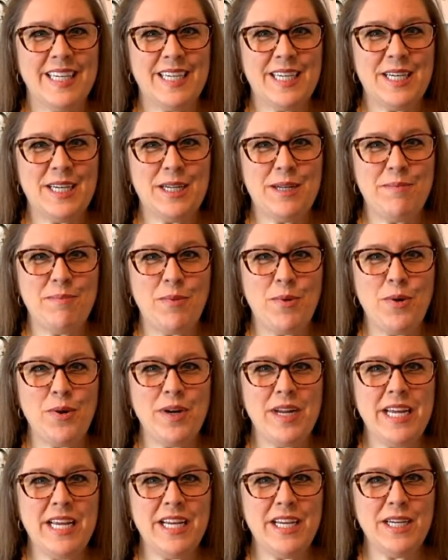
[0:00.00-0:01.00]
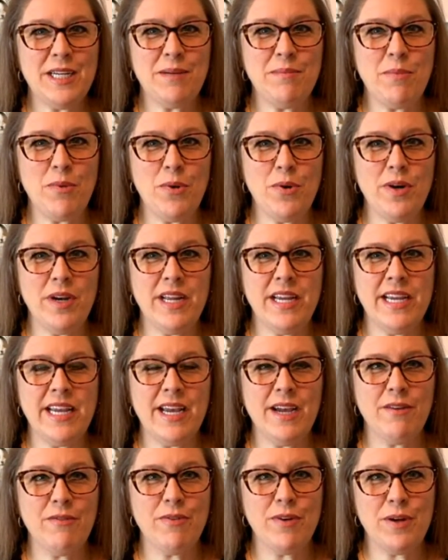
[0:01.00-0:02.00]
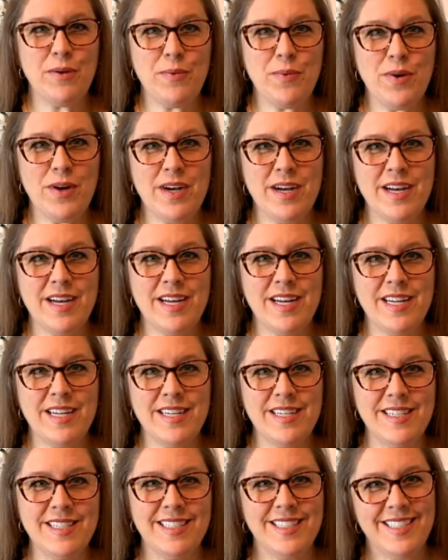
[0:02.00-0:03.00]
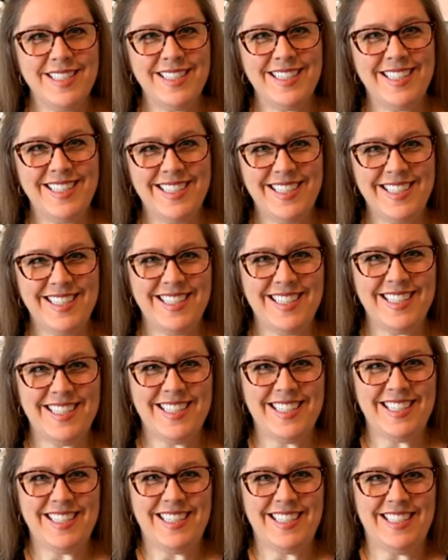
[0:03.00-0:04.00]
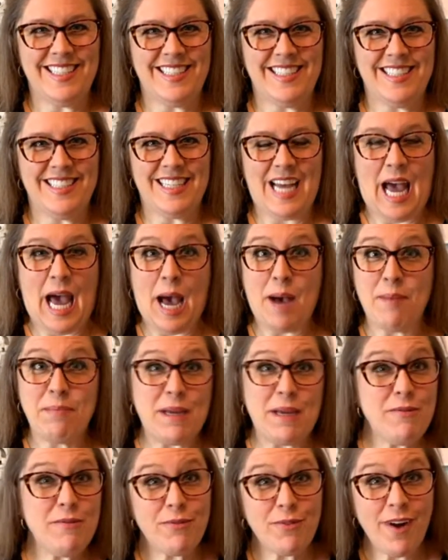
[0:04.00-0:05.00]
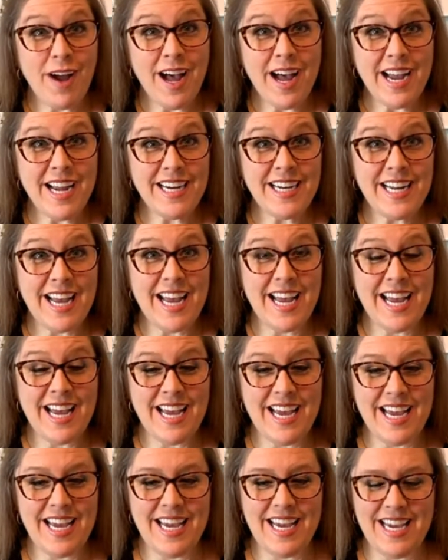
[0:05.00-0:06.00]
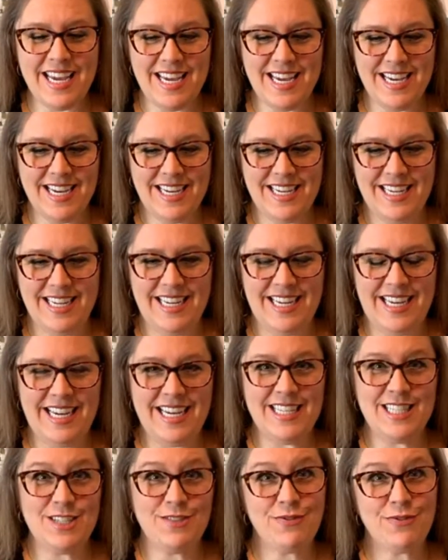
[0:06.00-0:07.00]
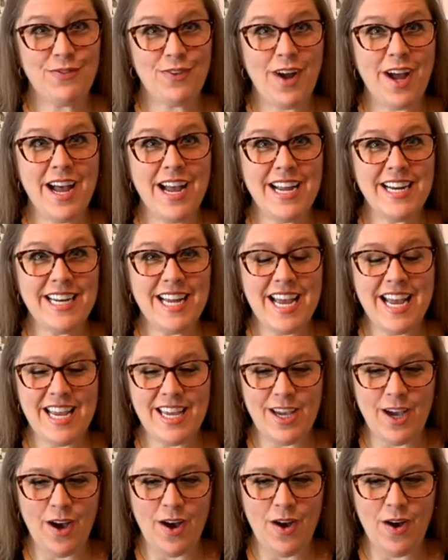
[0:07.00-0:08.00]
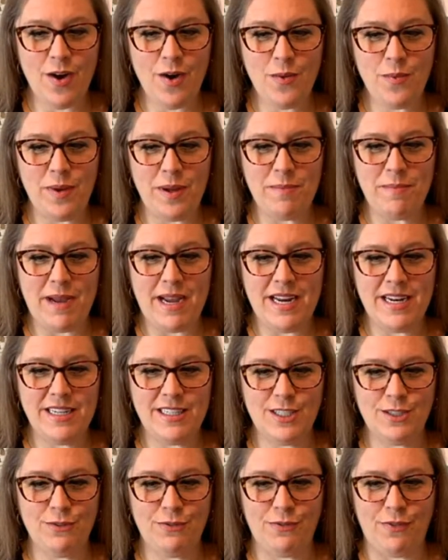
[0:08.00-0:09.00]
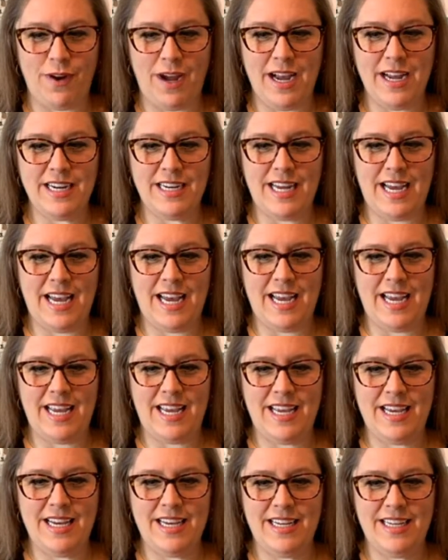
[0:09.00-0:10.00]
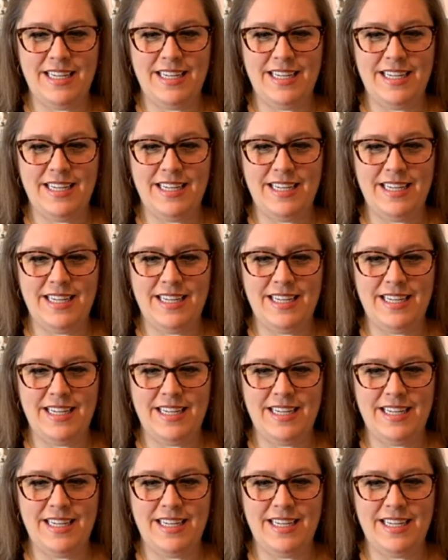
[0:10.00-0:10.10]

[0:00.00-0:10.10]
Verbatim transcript: Good morning, good morning, everyone. Happy Friday. It's Friday, y'all. We made it to Friday.